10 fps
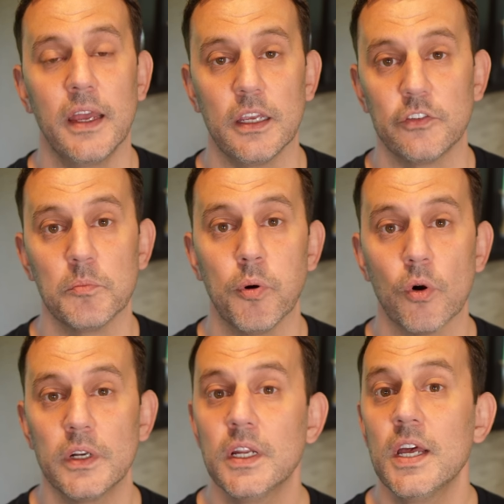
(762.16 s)
tank is
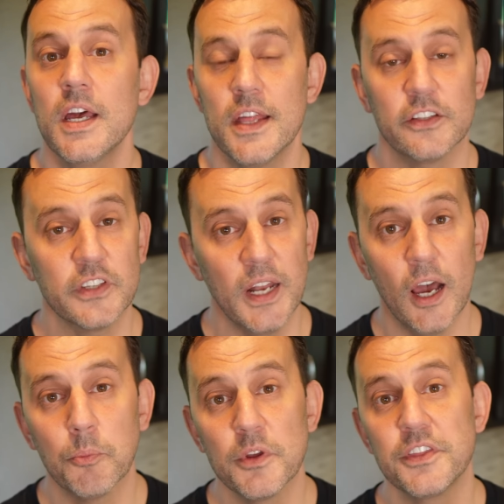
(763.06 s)
important. That's gonna
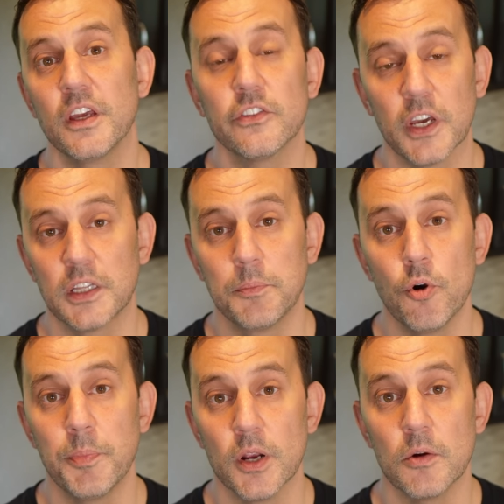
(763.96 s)
help with things like the
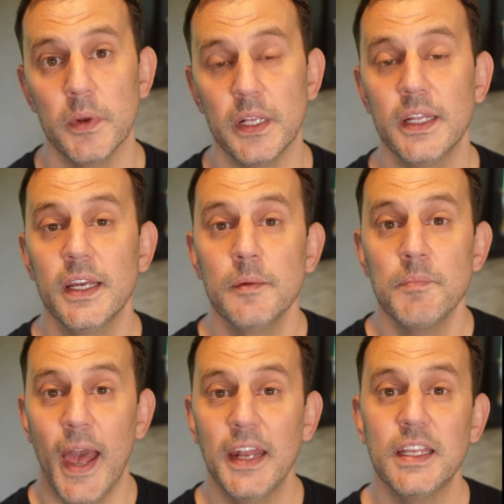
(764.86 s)
poop pyramid
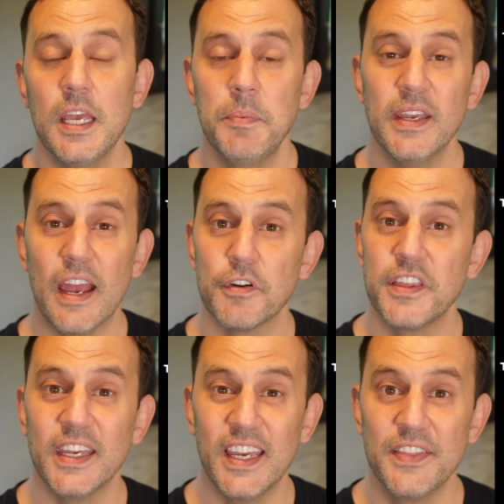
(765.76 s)
and keeping
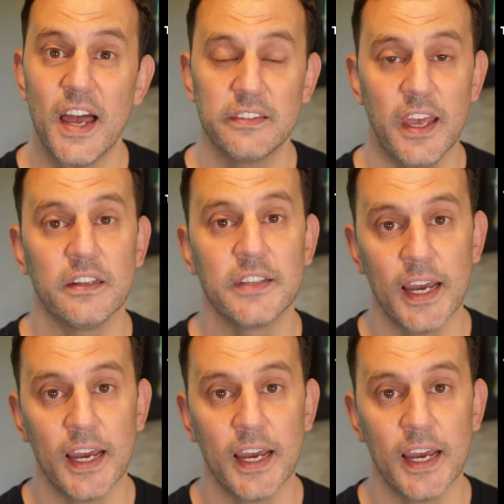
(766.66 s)
everything in that tank